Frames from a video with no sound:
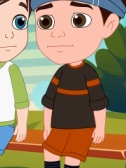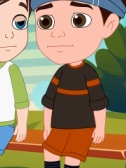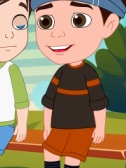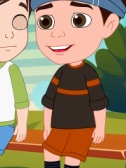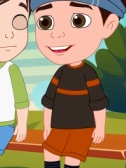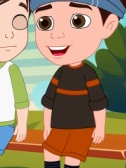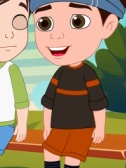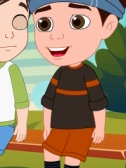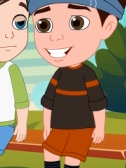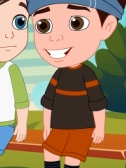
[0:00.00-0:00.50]

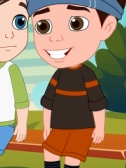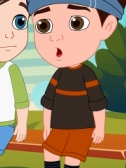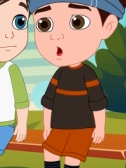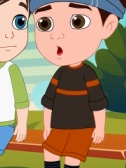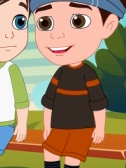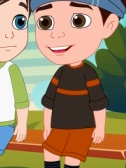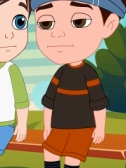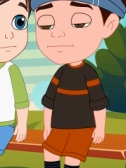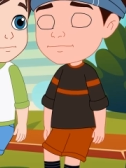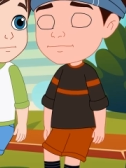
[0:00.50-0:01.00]
But
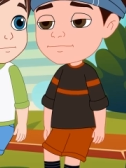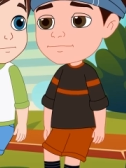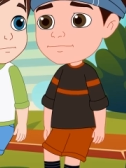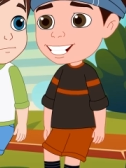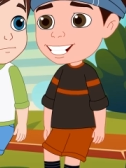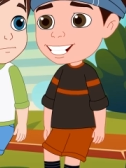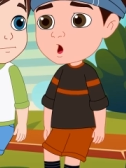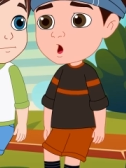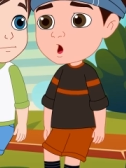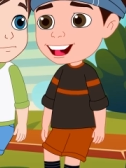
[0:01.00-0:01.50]
why?
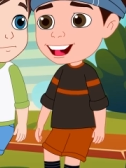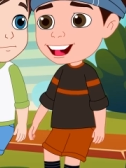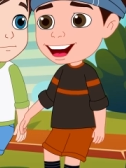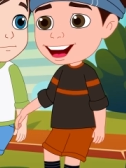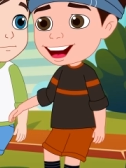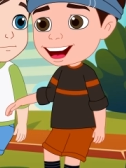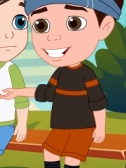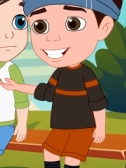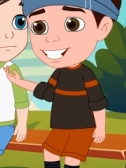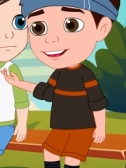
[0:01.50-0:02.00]
They
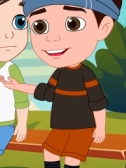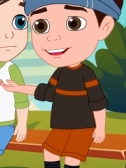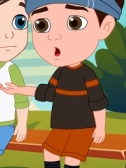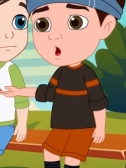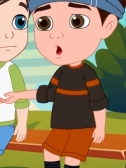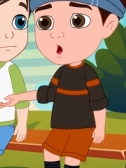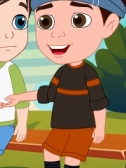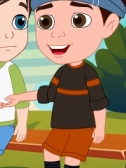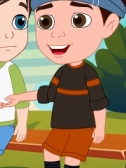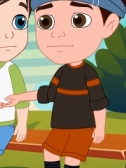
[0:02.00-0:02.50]
should be
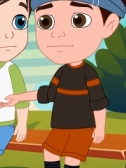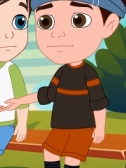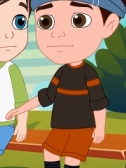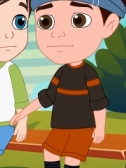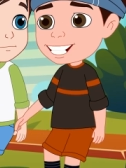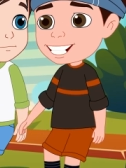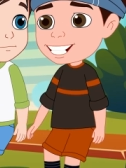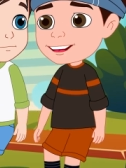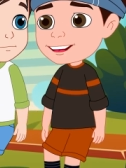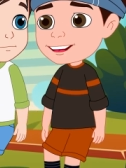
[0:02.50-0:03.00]
punished,
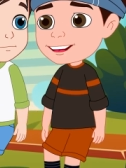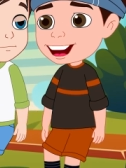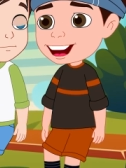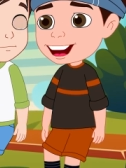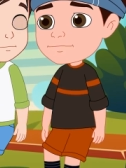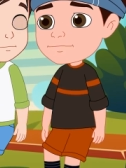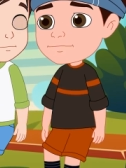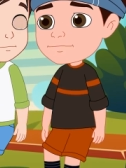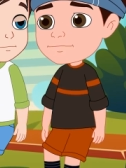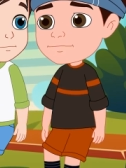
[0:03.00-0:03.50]
isn't
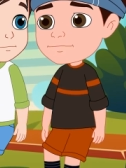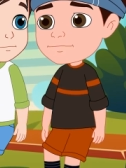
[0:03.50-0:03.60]
it?